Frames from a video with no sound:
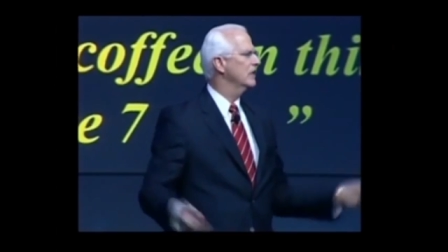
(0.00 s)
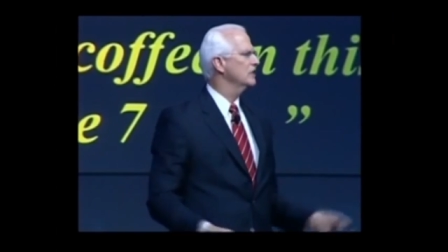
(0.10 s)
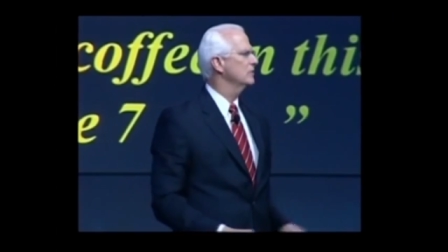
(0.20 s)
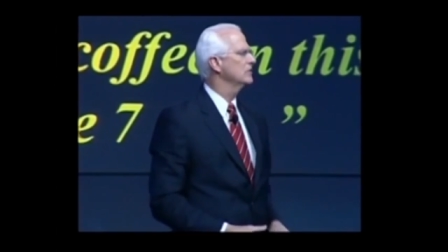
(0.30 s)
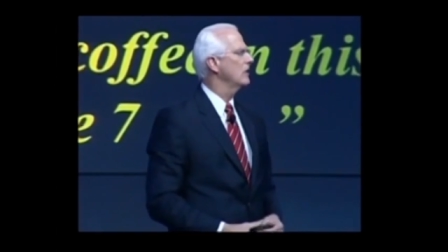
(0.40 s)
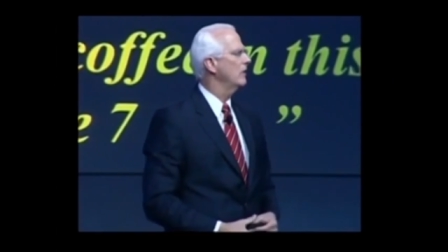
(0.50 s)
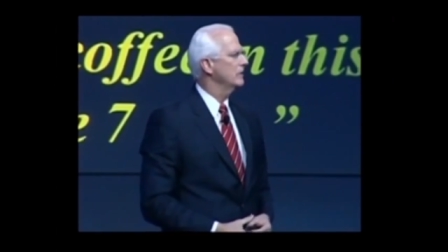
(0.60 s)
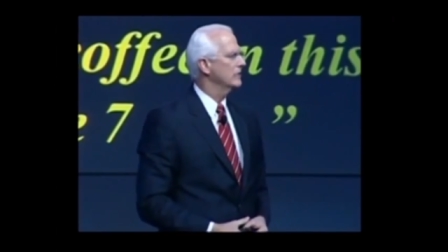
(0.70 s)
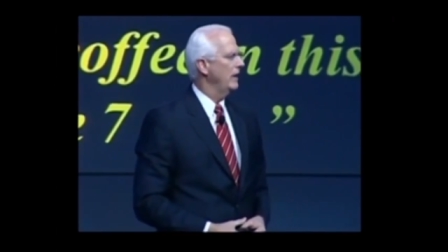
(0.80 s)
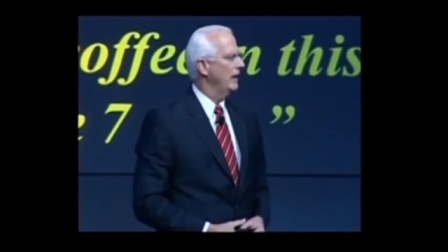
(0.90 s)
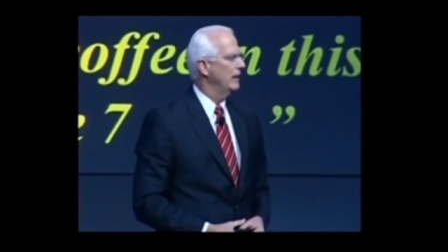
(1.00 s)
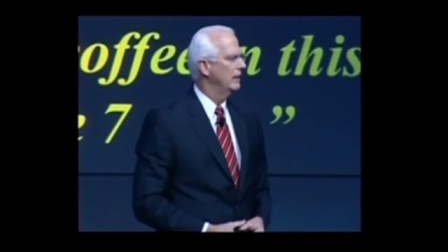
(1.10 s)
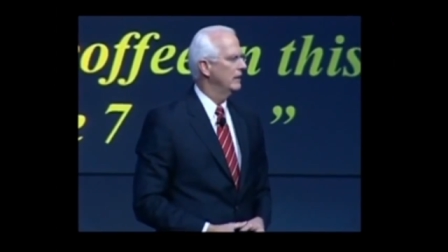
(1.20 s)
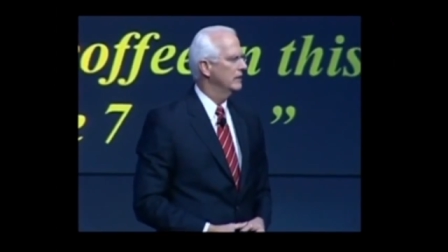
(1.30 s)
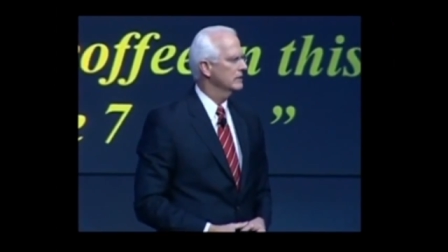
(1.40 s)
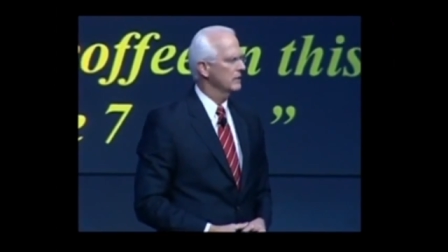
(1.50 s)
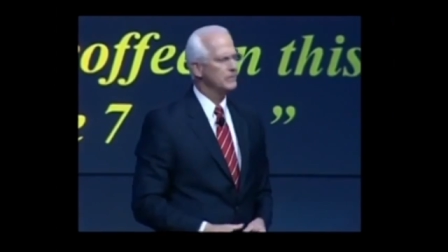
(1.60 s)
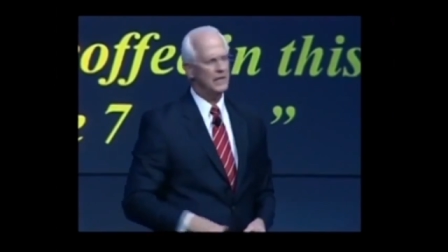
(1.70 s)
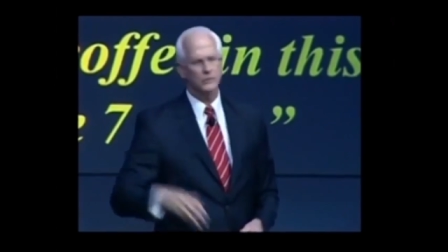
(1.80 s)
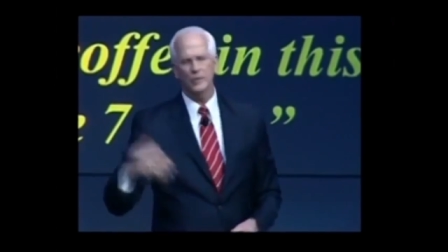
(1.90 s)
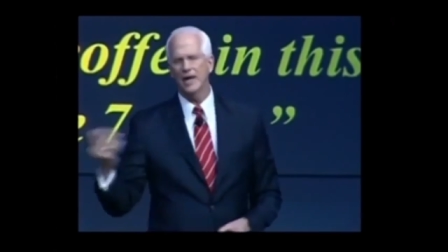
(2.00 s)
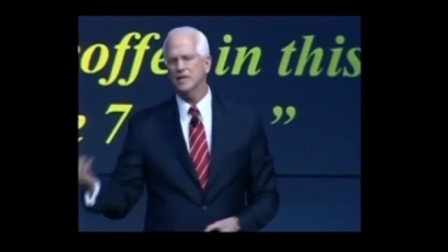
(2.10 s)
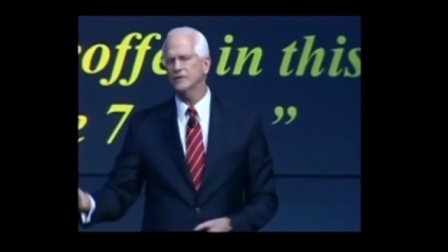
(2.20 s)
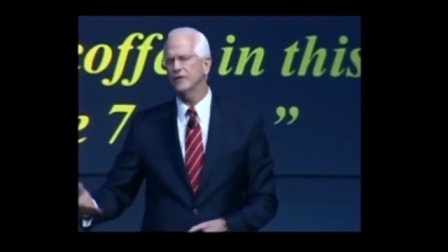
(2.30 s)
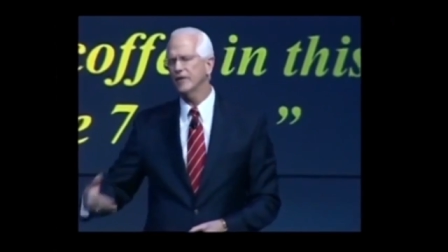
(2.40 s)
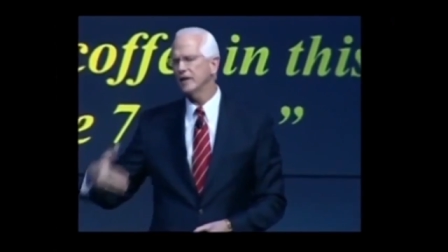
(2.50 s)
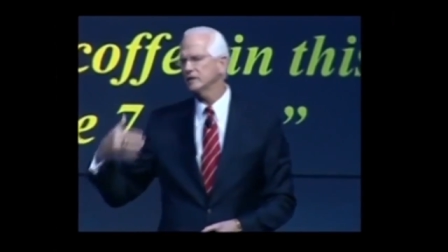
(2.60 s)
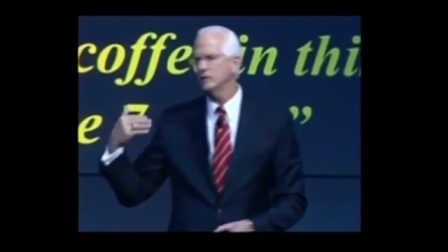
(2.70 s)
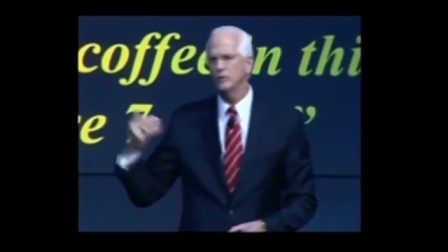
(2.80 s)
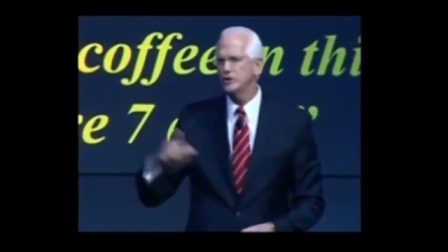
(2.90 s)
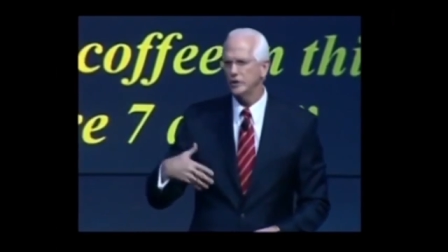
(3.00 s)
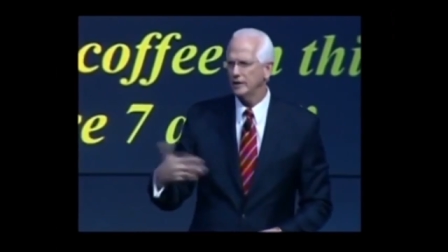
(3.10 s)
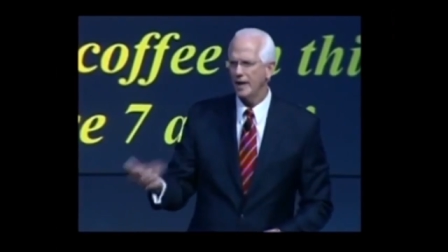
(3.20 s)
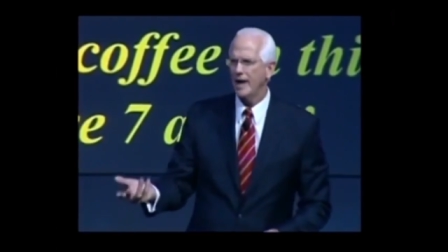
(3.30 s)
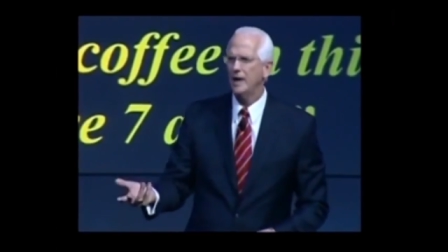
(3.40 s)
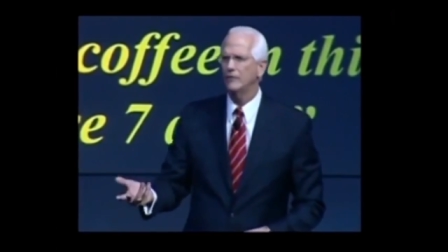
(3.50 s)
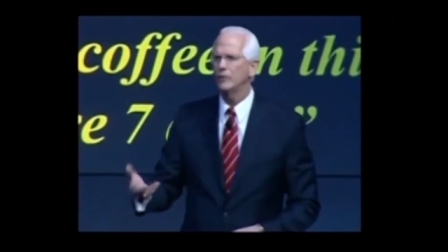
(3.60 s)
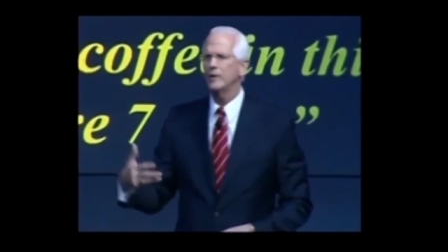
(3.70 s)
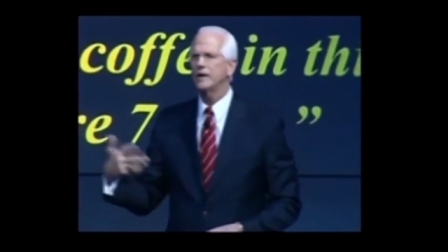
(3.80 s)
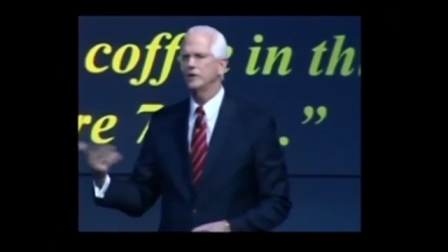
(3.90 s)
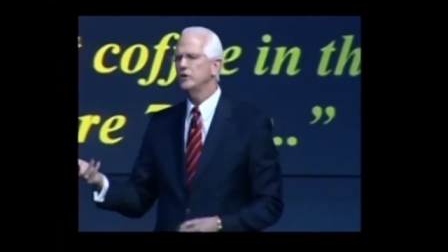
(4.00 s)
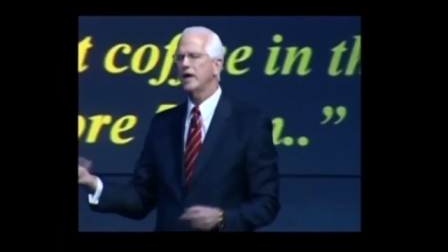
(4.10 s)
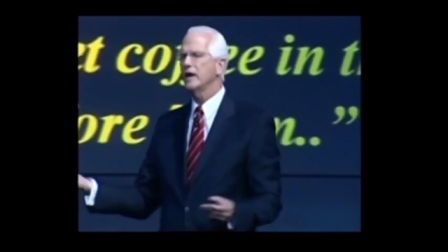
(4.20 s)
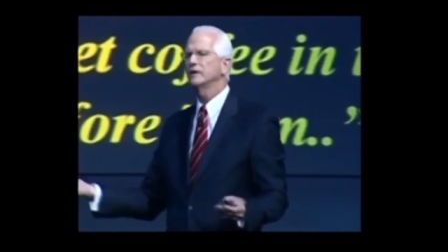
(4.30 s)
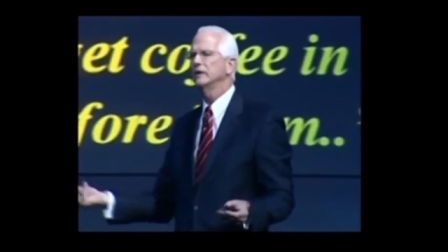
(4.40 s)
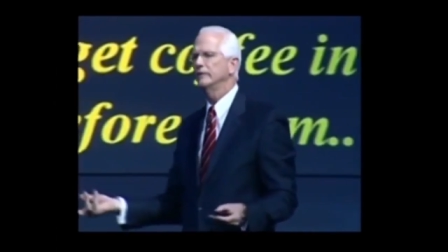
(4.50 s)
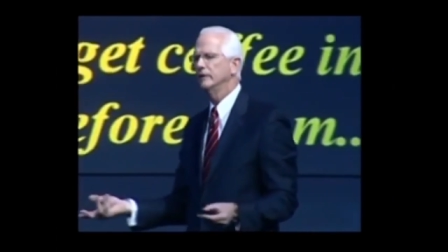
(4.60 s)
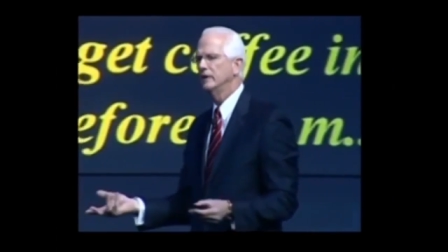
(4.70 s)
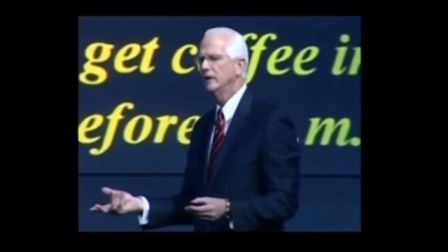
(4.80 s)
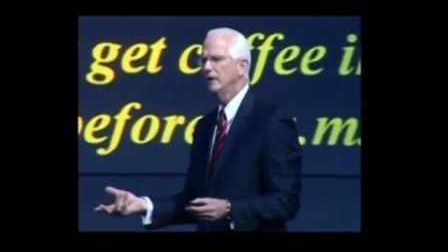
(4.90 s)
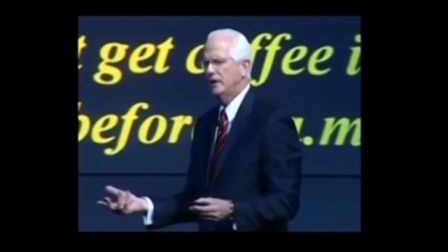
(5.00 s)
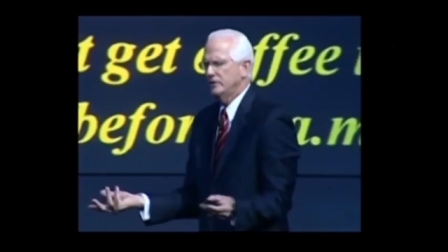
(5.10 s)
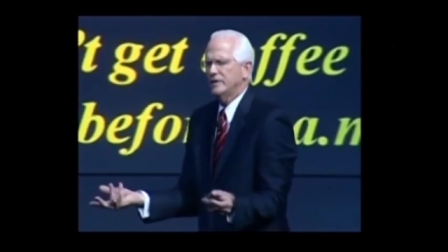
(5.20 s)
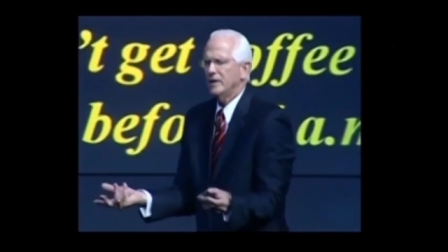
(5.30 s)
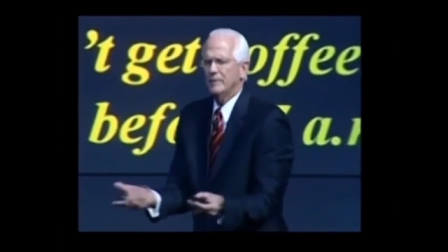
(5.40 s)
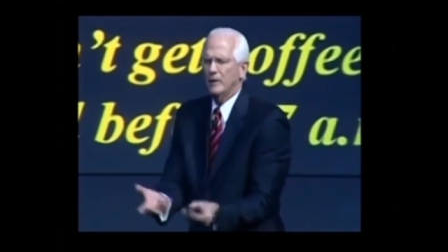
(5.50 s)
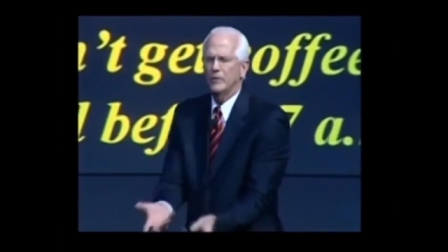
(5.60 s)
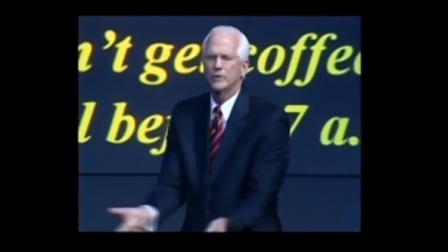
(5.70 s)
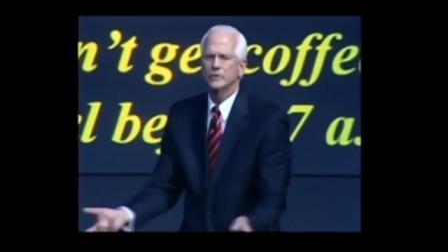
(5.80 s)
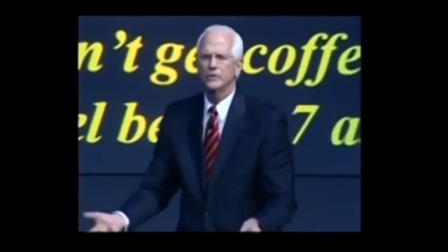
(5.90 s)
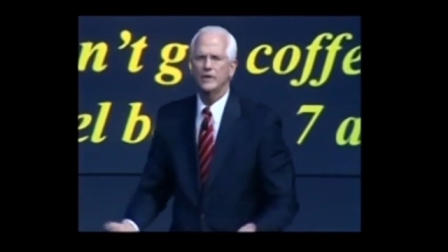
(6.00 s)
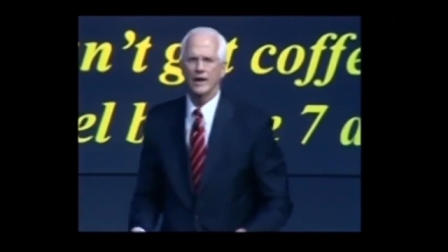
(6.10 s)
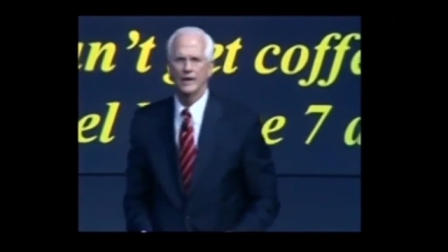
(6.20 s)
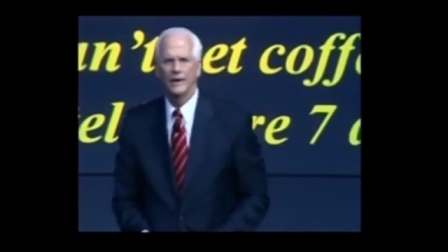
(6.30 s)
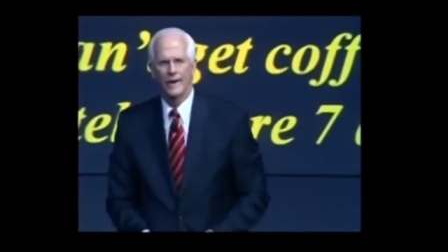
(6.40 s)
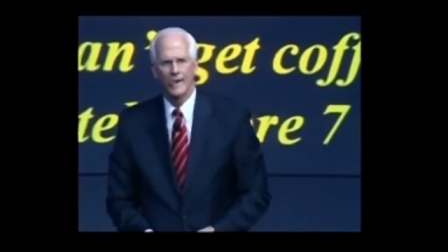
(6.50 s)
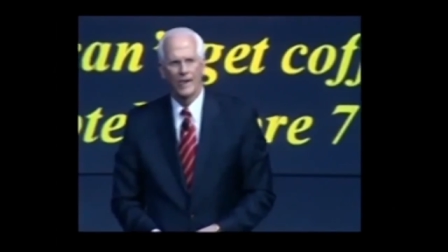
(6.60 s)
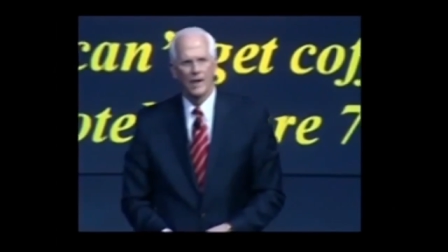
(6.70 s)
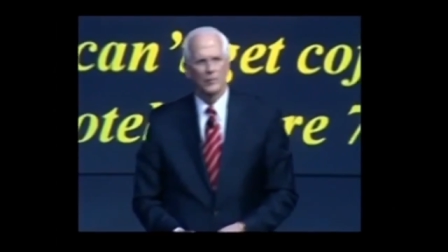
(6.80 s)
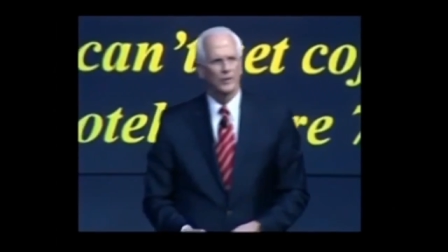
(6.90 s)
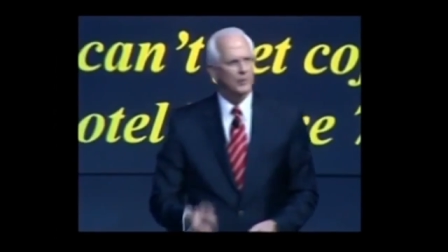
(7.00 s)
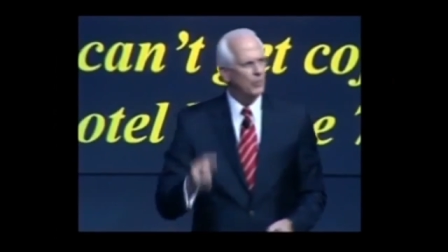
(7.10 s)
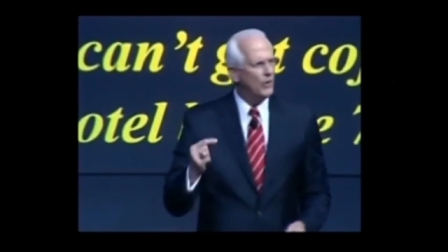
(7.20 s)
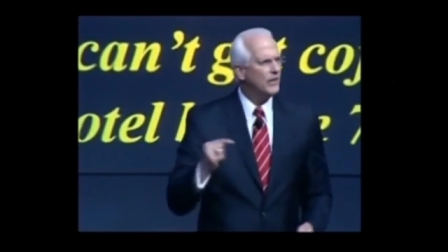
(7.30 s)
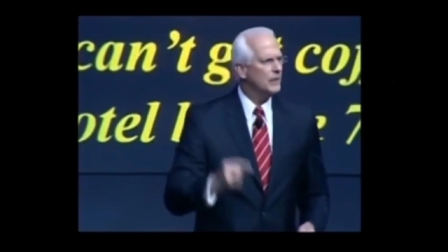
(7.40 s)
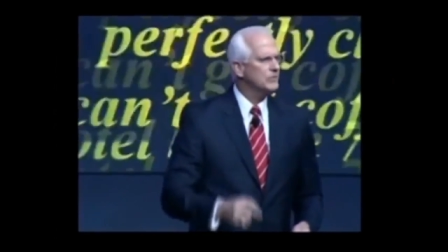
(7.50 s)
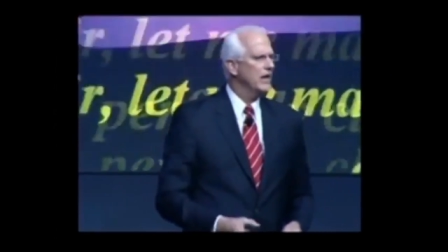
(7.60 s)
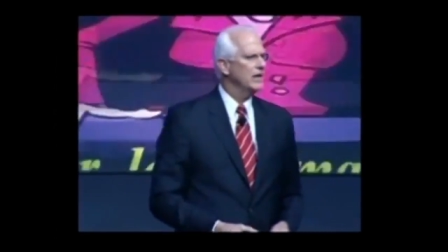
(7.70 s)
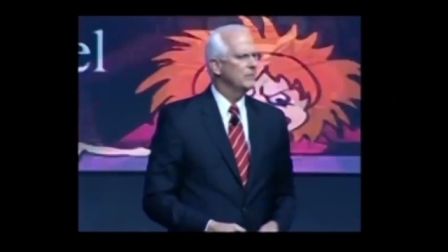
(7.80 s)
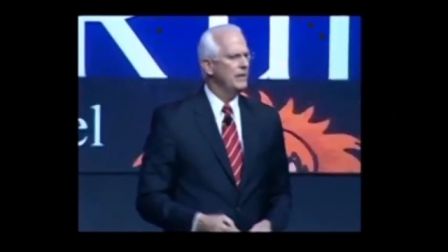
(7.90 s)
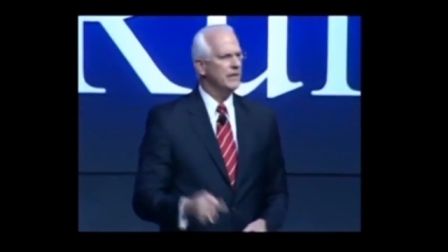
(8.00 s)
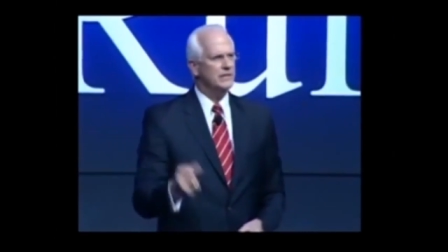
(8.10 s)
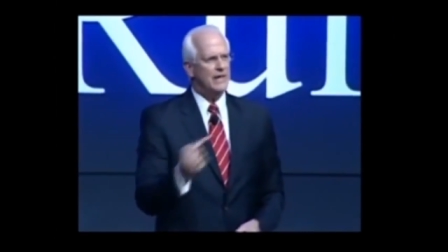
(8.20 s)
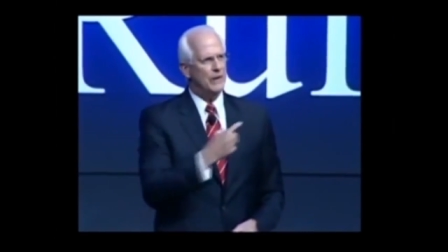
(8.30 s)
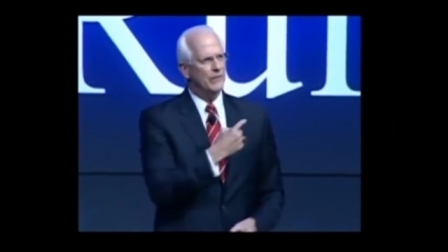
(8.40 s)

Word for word: It's the terror of knowing what this world is about, watching some good friends screaming, Let me out. If only I had more time, I could make more of a difference.